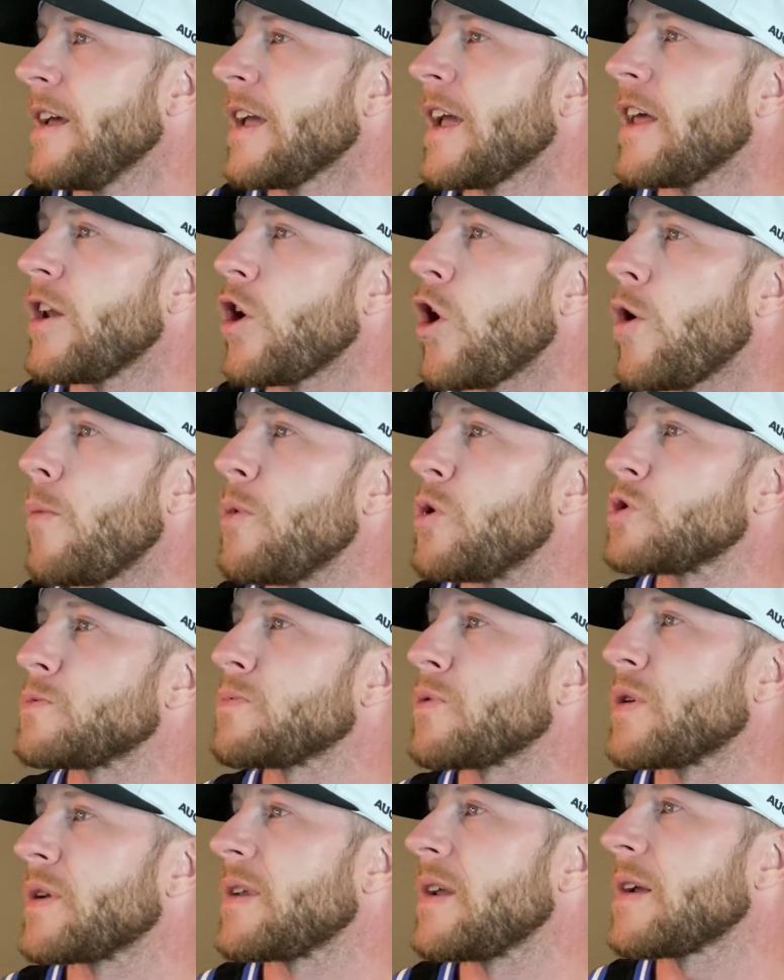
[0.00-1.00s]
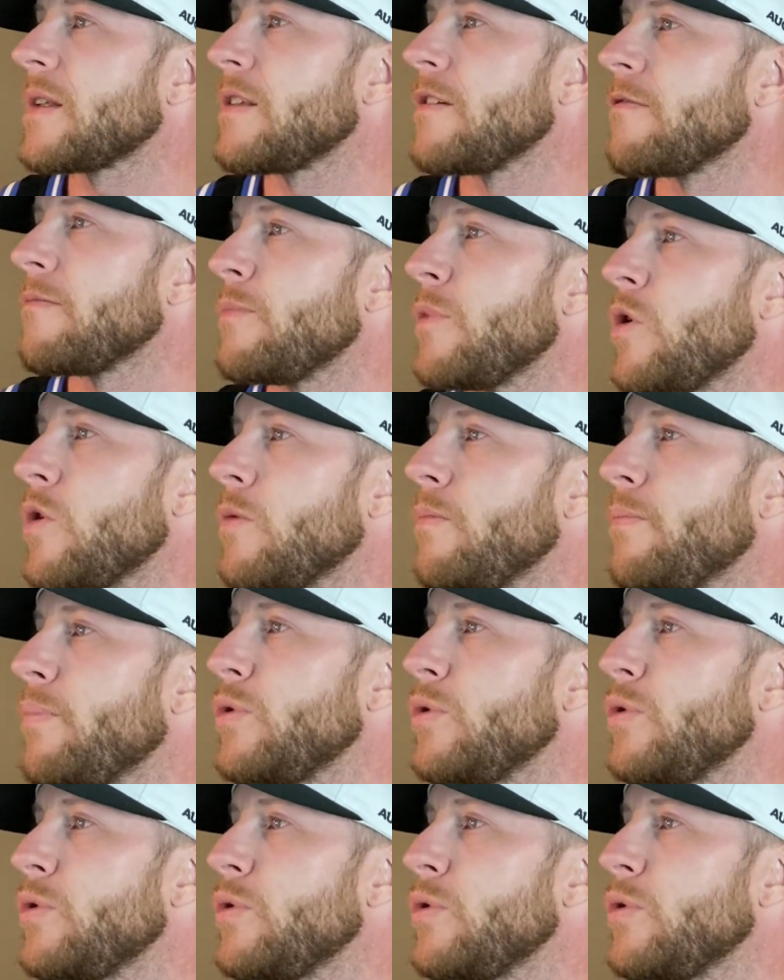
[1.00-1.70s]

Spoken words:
in almost predictive mode,